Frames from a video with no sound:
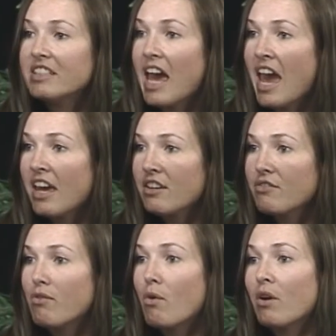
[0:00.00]
tank
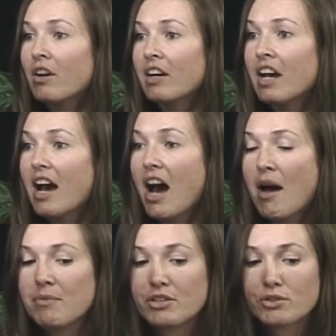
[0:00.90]
for
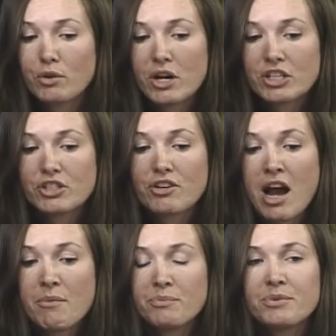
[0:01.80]
the storage
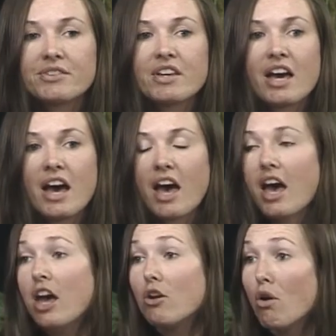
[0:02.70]
drums,
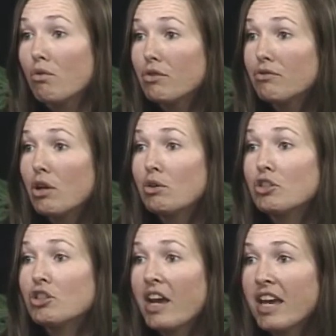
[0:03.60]
an overflow
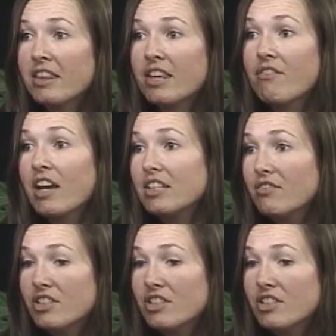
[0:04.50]
tray in the event of a